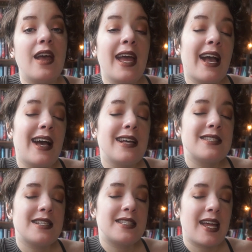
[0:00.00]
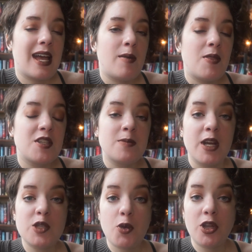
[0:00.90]
Hey guys, it's Sam, and this is
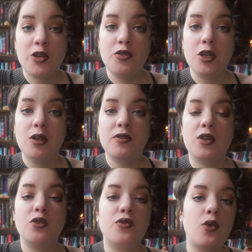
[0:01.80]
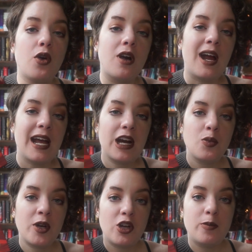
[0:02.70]
my spoiler-free review for
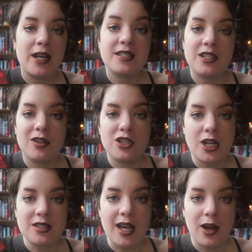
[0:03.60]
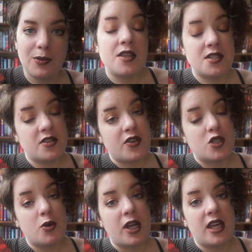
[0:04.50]
Iron Widow by Xiran Jay Zhao. This is the
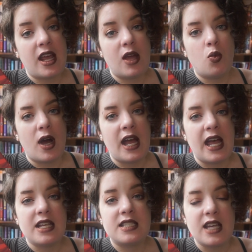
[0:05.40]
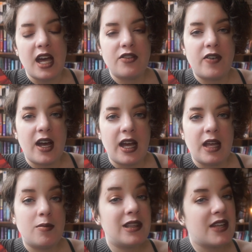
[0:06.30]
first book in a YA
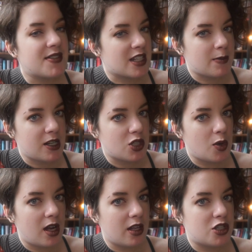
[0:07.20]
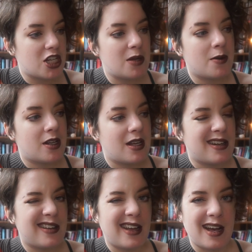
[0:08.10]
sci-fi, I believe it's gonna be a duology, but
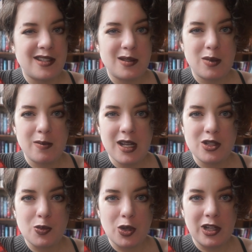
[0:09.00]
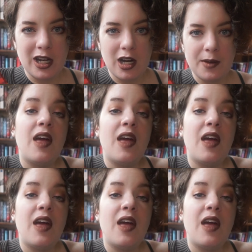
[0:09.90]
it hasn't been made super clear.